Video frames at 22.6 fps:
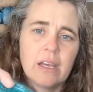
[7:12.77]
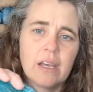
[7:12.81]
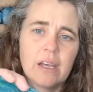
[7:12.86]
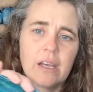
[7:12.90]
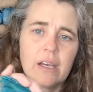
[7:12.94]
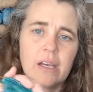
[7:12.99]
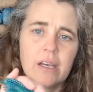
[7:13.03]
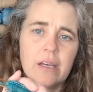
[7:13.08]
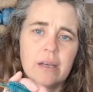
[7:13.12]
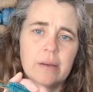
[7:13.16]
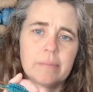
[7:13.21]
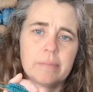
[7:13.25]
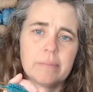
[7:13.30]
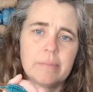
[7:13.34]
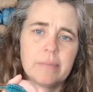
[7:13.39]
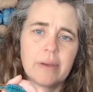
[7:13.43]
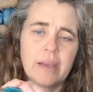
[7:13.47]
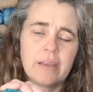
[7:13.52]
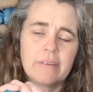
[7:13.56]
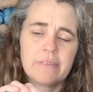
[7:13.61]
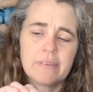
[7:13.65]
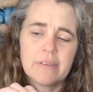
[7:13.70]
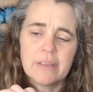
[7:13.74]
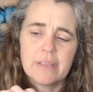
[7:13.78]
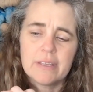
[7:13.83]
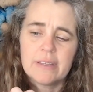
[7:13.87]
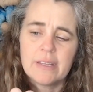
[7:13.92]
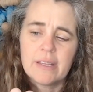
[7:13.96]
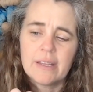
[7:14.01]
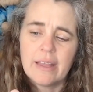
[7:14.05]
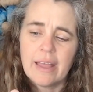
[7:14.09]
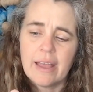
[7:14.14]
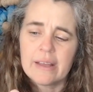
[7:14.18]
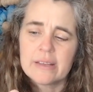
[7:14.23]
I feel like
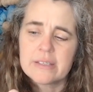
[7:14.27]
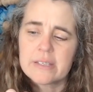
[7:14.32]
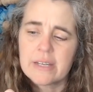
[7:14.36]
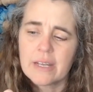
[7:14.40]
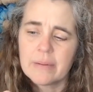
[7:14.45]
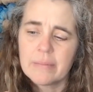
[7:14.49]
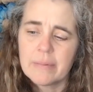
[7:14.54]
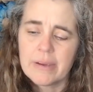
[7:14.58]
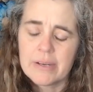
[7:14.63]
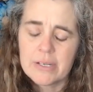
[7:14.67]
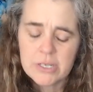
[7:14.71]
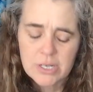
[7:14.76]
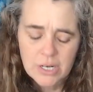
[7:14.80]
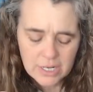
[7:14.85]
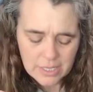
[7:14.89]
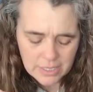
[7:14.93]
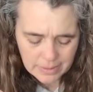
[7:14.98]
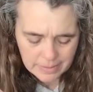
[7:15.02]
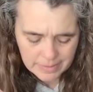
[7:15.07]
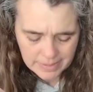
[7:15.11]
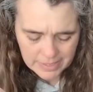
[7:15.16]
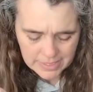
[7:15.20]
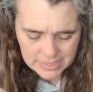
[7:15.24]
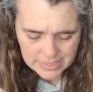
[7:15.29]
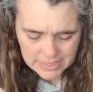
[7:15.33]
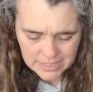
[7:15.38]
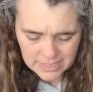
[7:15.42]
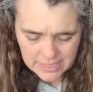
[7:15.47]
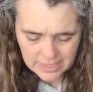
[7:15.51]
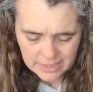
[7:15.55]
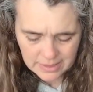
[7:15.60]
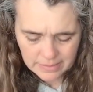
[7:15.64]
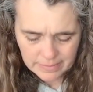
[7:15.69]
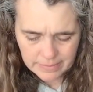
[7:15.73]
the last time I tried them I
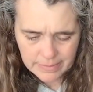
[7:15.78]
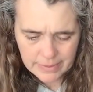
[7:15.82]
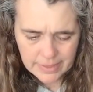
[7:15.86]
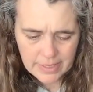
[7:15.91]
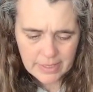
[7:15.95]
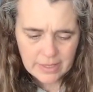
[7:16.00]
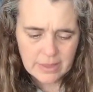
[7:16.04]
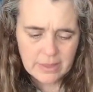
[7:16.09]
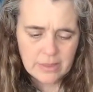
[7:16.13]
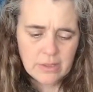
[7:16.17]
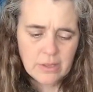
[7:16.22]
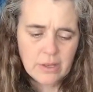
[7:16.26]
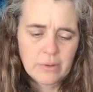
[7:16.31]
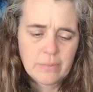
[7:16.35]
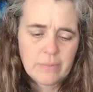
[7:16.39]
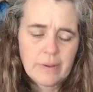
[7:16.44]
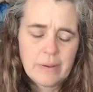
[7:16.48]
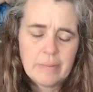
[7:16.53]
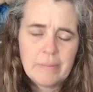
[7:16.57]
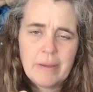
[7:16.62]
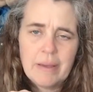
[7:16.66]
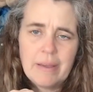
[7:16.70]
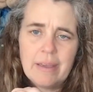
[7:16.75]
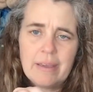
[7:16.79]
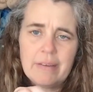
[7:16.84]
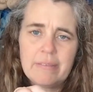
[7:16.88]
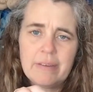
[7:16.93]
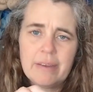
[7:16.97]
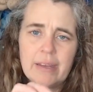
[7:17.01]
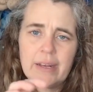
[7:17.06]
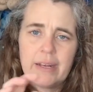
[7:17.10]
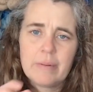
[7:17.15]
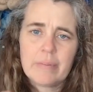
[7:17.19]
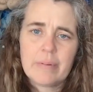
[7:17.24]
didn't, but no, I'm not
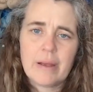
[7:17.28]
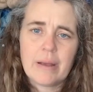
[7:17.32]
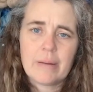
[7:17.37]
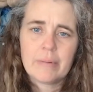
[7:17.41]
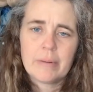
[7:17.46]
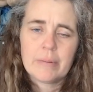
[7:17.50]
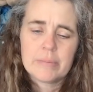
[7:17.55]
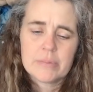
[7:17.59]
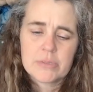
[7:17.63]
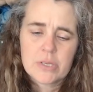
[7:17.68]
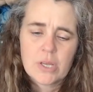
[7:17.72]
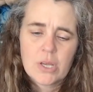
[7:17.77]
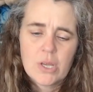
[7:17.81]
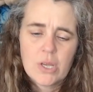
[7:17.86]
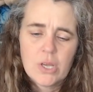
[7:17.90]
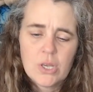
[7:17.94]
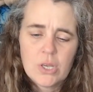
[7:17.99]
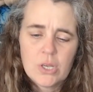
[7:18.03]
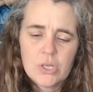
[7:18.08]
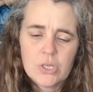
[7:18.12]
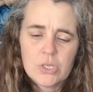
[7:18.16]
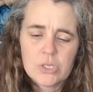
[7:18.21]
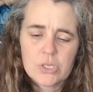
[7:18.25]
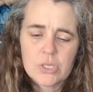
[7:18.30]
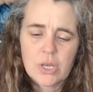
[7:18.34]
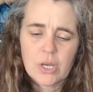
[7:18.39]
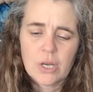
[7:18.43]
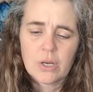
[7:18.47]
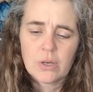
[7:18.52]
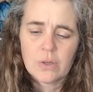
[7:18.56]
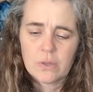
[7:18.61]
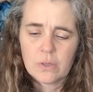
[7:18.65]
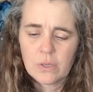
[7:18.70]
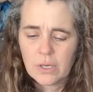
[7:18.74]
having any problems.
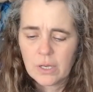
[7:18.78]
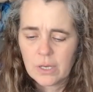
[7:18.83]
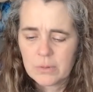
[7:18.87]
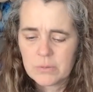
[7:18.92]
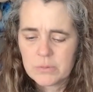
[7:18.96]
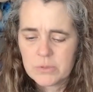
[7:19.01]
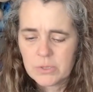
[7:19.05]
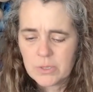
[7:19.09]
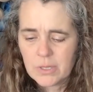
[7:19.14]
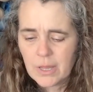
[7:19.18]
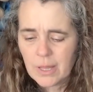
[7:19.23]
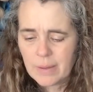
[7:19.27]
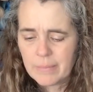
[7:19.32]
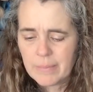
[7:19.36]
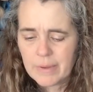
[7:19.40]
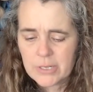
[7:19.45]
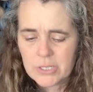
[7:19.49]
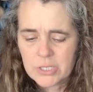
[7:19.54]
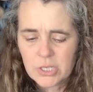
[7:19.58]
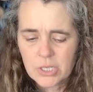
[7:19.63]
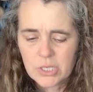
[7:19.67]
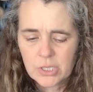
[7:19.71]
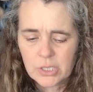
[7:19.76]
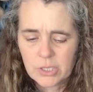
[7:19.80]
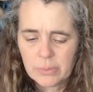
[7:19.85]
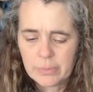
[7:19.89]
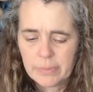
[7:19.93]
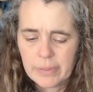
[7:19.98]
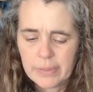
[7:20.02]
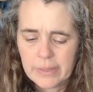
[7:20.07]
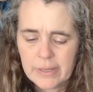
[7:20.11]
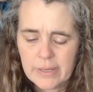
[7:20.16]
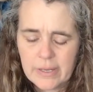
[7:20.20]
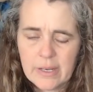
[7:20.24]
So I'm doing that magic
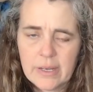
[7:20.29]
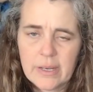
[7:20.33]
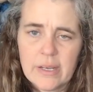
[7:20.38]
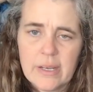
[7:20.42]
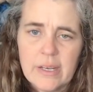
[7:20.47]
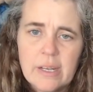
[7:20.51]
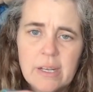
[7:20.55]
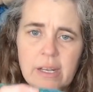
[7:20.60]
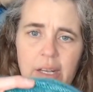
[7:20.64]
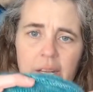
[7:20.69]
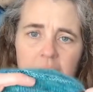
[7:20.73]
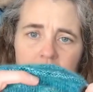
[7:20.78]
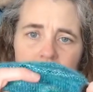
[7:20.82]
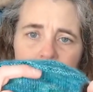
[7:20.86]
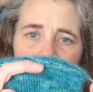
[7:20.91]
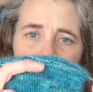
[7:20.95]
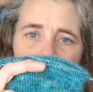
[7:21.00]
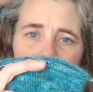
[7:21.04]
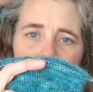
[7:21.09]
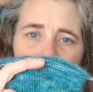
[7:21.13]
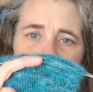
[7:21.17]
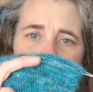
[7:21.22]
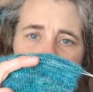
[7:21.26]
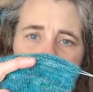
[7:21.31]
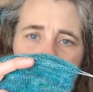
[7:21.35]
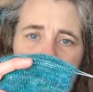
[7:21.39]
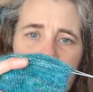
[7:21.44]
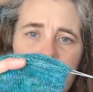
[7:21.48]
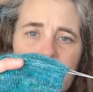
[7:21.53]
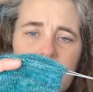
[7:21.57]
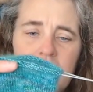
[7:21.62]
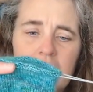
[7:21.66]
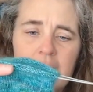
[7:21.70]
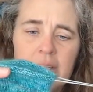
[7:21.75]
loop,
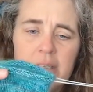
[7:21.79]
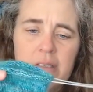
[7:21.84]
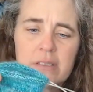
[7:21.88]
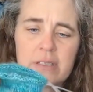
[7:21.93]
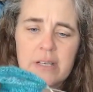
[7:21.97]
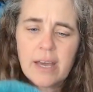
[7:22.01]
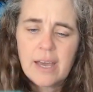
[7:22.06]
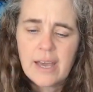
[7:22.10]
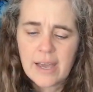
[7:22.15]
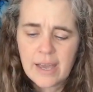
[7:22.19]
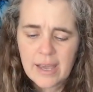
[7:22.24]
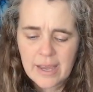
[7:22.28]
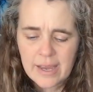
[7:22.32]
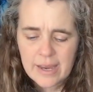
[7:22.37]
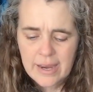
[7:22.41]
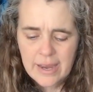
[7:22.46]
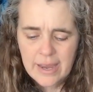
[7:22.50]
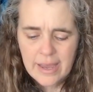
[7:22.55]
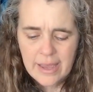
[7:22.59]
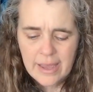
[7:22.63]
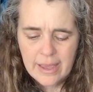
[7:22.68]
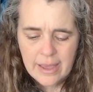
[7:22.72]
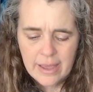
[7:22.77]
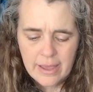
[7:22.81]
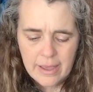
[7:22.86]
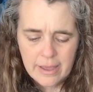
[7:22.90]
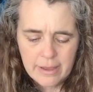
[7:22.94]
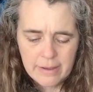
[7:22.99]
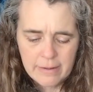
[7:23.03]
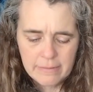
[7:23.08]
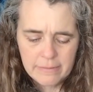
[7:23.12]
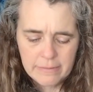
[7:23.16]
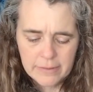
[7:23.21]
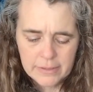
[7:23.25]
and I
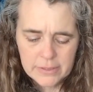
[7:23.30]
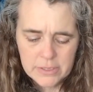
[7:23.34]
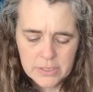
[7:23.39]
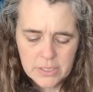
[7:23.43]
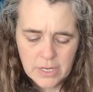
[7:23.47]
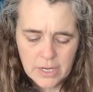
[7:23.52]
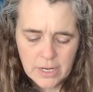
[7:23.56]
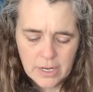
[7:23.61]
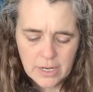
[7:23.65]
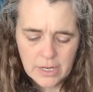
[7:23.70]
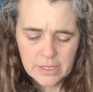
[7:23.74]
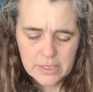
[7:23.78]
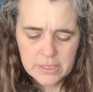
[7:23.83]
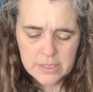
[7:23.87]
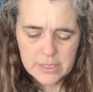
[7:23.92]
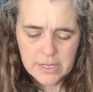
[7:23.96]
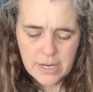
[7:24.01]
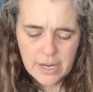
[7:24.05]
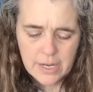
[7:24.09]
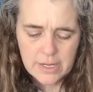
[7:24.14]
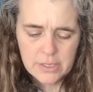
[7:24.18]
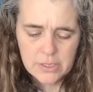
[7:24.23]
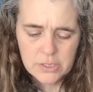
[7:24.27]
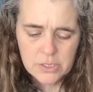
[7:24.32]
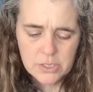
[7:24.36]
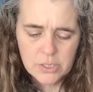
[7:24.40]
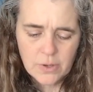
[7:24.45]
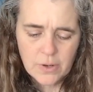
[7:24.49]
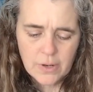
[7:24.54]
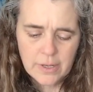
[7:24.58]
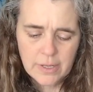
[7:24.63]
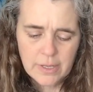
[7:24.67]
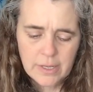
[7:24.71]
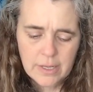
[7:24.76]
have, let's see here, 10,
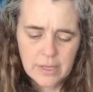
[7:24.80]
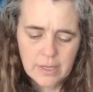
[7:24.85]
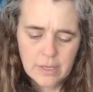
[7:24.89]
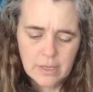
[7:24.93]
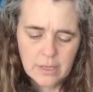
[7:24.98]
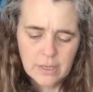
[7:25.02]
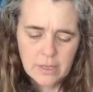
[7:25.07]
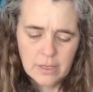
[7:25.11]
20,